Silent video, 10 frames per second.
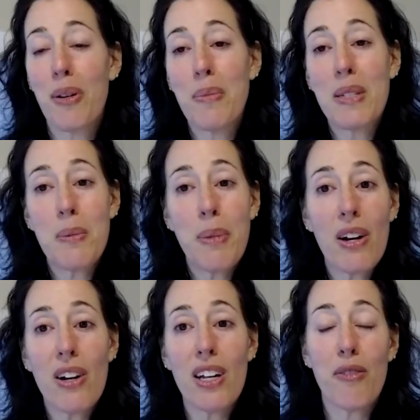from
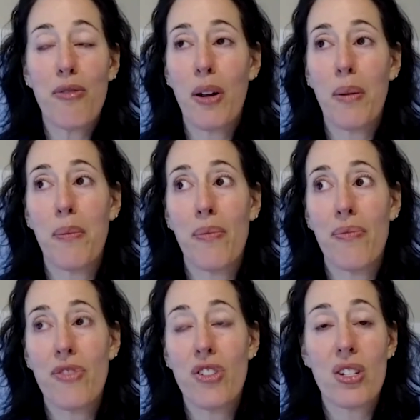spirit, from
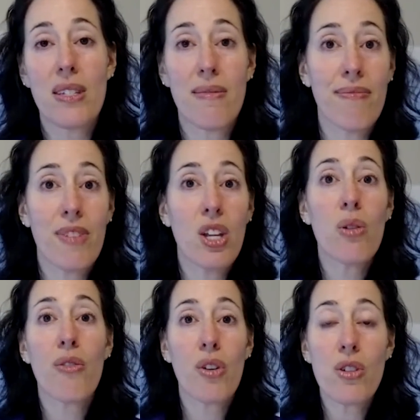just
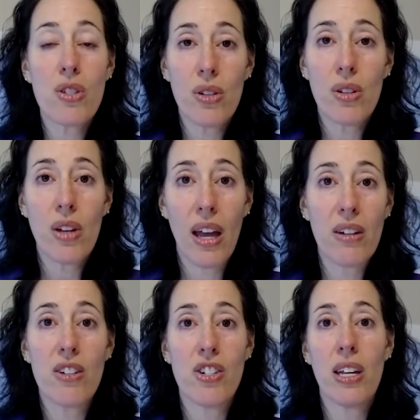universal
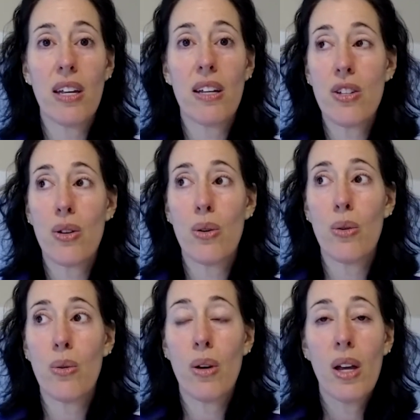energy
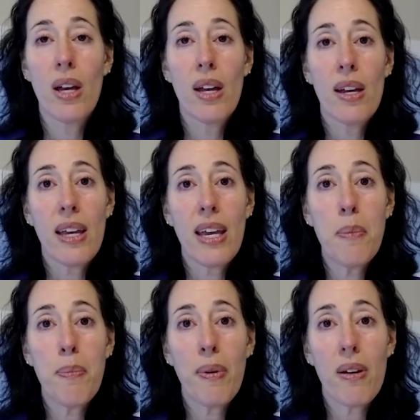to
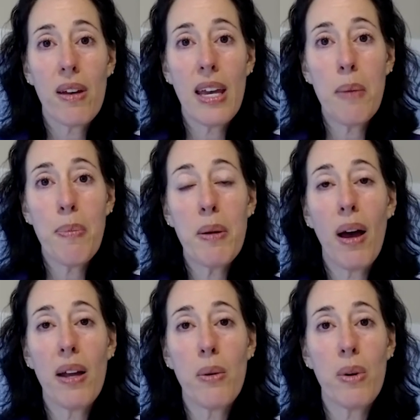keep in
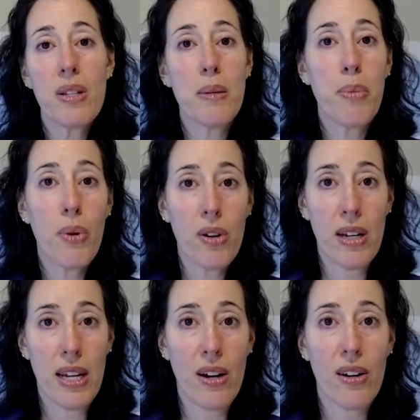mind what's
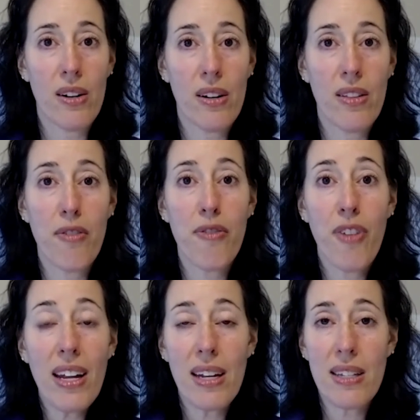important here. And the
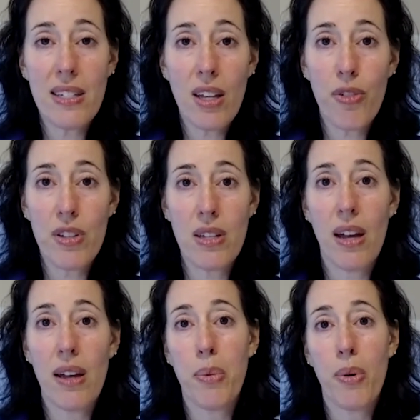fight itself is
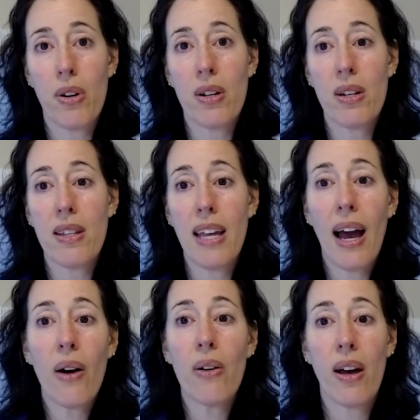not important. The
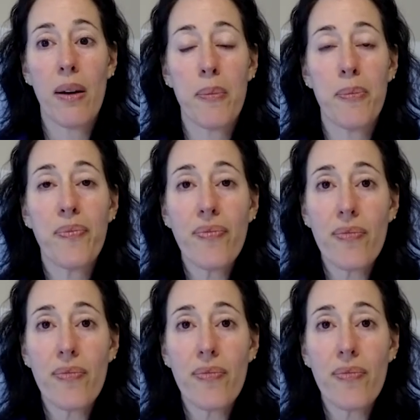outcome